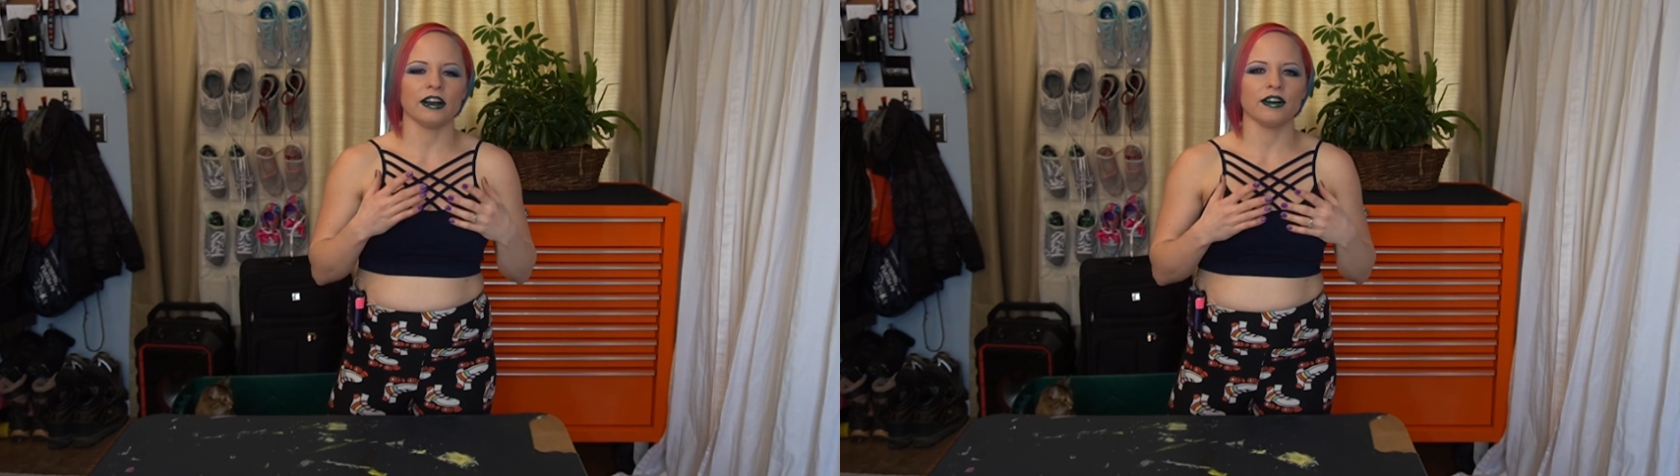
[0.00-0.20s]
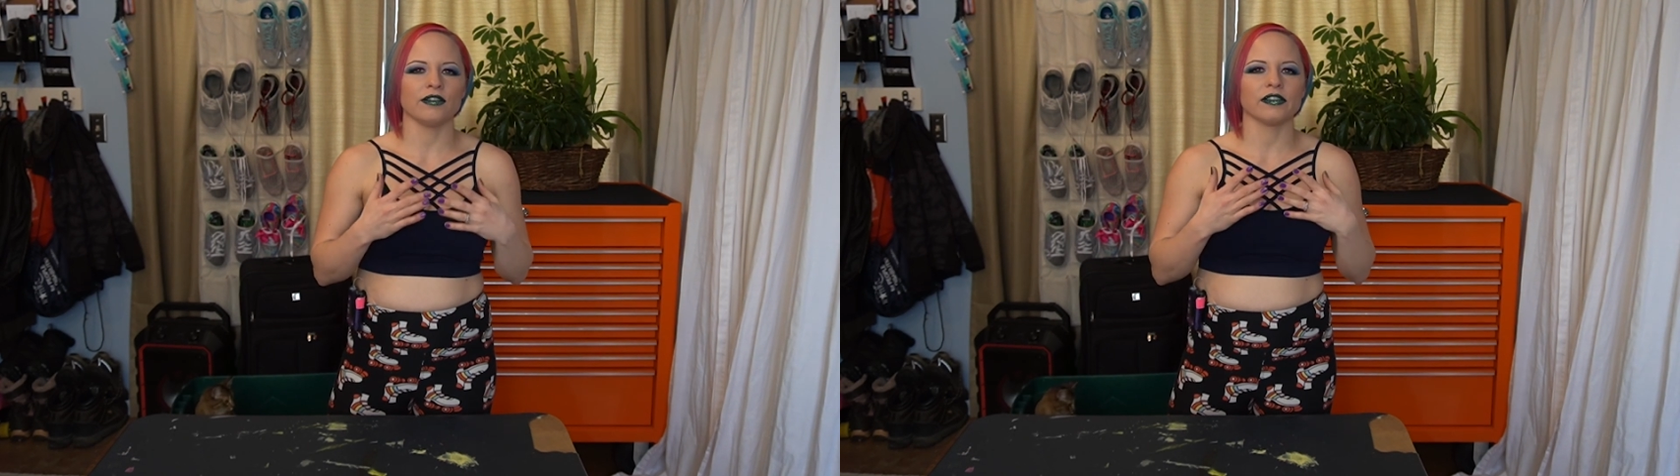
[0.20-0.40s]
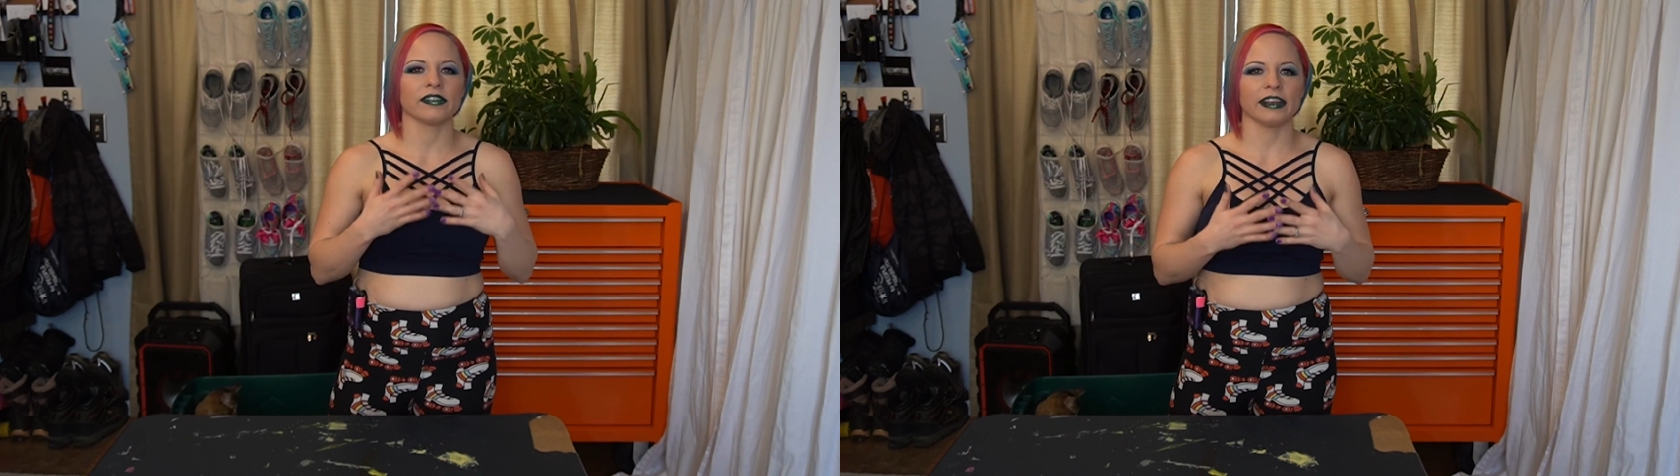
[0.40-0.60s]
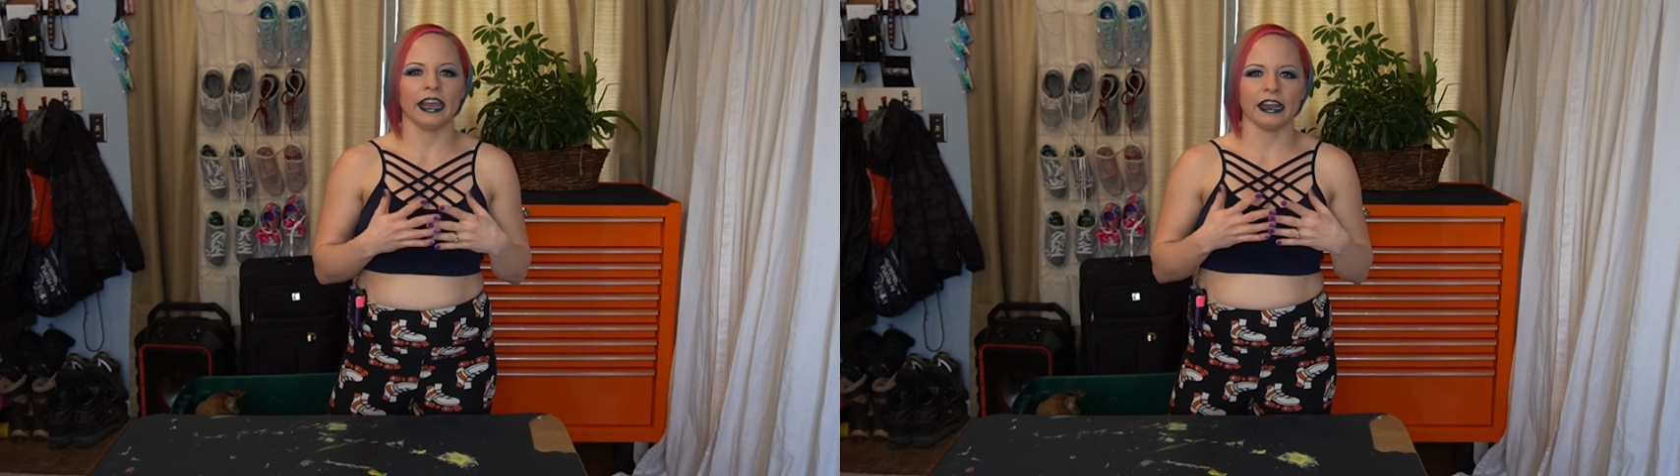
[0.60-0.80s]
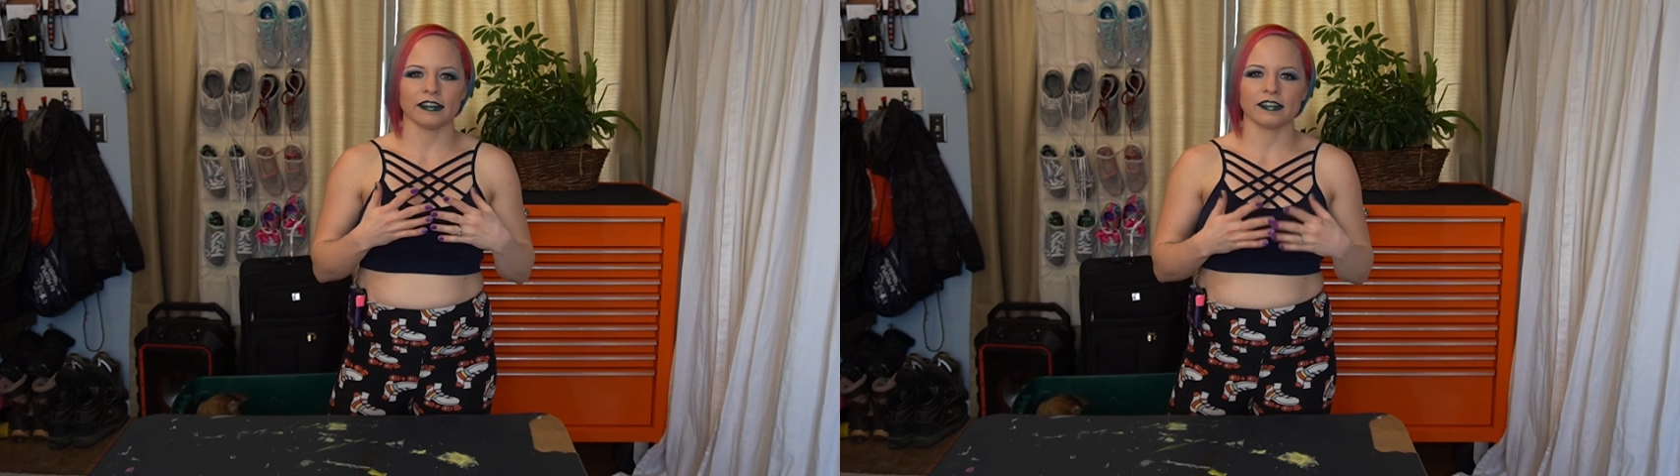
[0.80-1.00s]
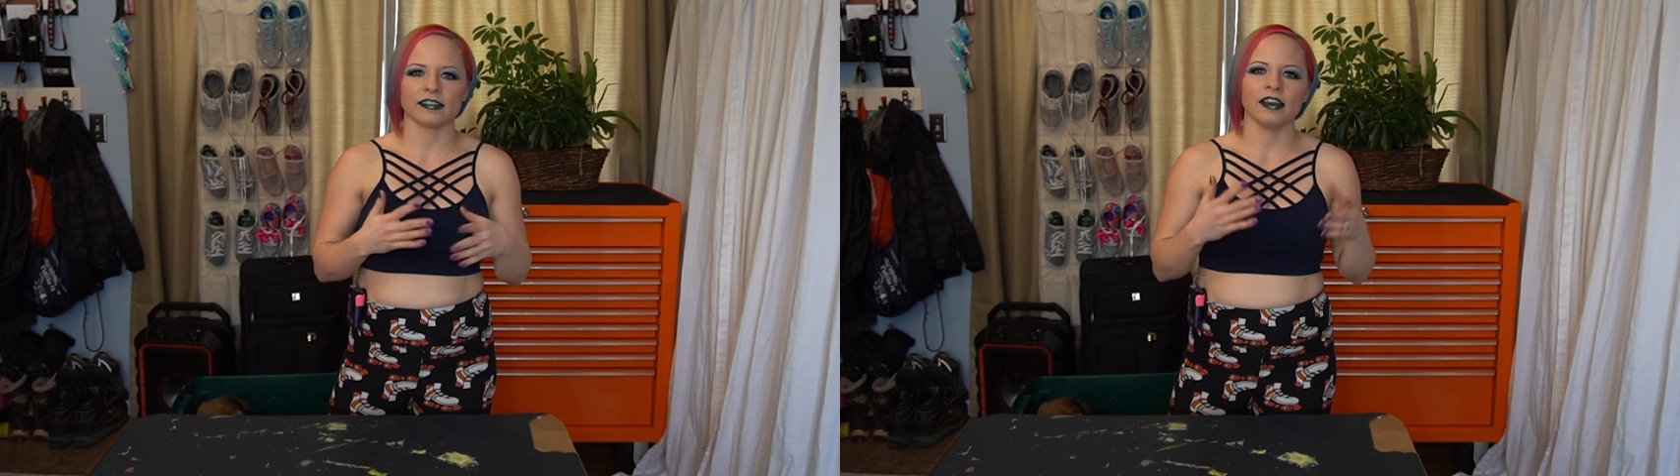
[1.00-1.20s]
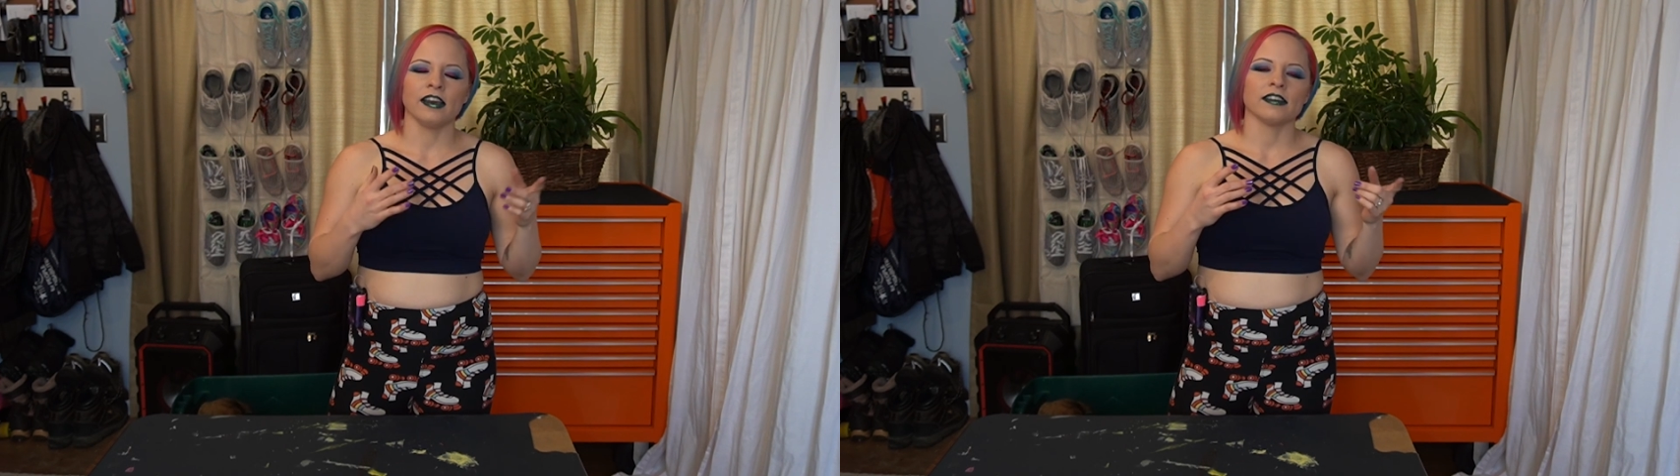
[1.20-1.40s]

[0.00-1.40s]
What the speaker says: of skates.